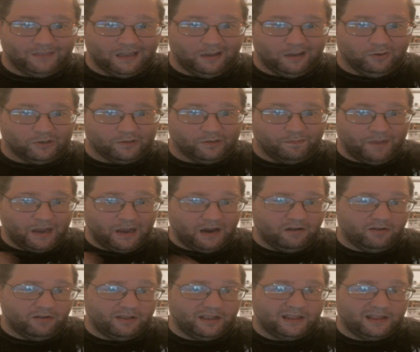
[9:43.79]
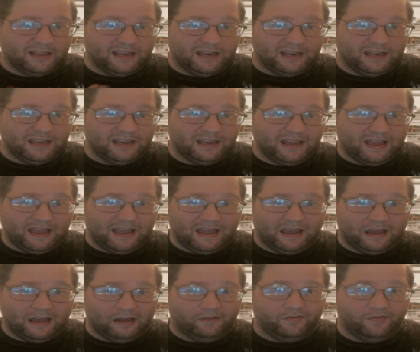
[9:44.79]
it was apparent that they did
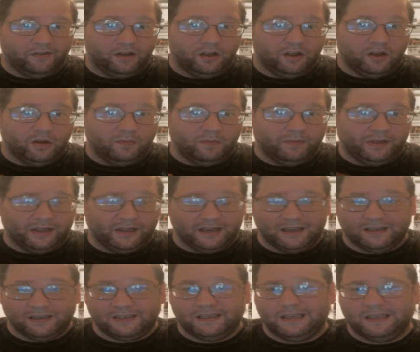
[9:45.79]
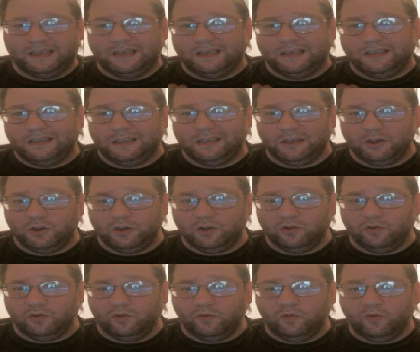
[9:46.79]
have plans to
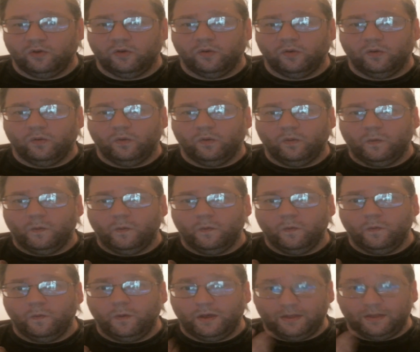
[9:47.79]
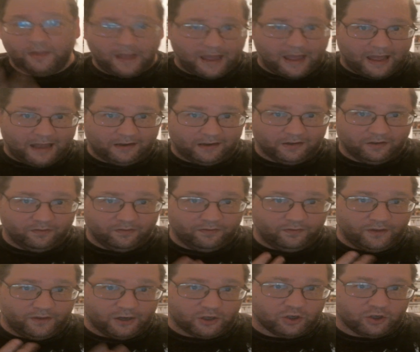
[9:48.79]
continue with that
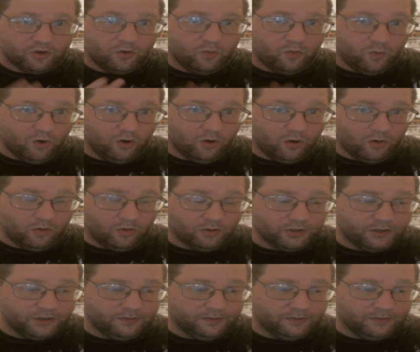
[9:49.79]
fictional world.